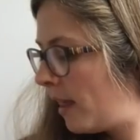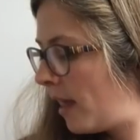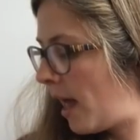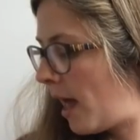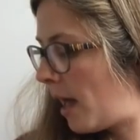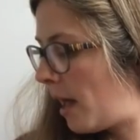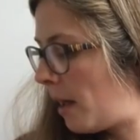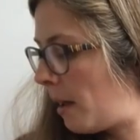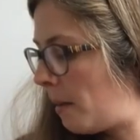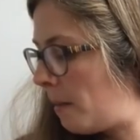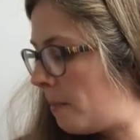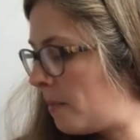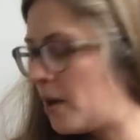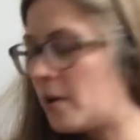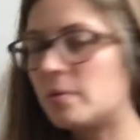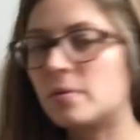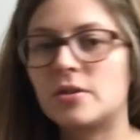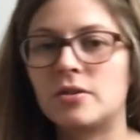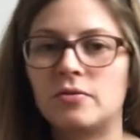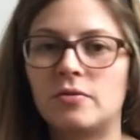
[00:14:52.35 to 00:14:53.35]

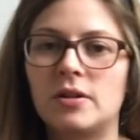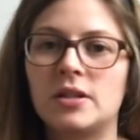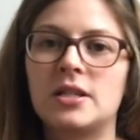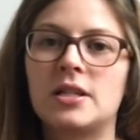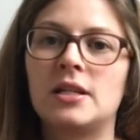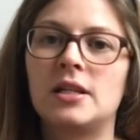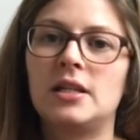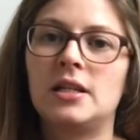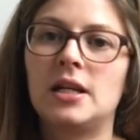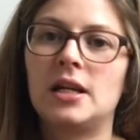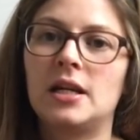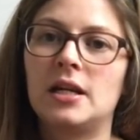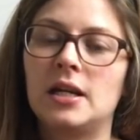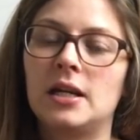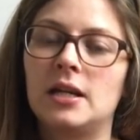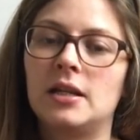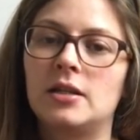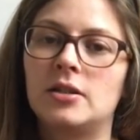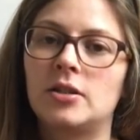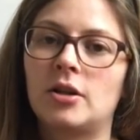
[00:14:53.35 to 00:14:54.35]
It was originally knit in